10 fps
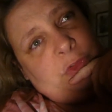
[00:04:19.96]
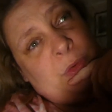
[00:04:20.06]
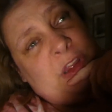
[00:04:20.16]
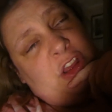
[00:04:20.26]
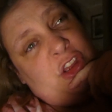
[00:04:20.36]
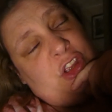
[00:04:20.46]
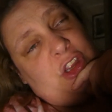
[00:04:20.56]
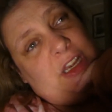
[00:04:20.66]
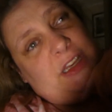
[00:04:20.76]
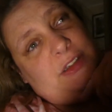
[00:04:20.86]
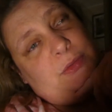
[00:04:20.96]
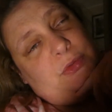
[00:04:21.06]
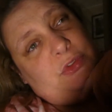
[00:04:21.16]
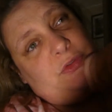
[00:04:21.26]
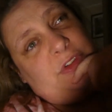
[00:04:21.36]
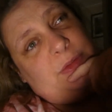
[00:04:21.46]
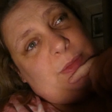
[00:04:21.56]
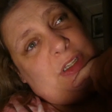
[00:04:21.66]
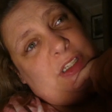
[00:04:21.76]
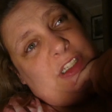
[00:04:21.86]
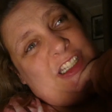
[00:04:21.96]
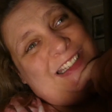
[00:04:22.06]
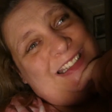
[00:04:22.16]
We are hurtling towards Christmas.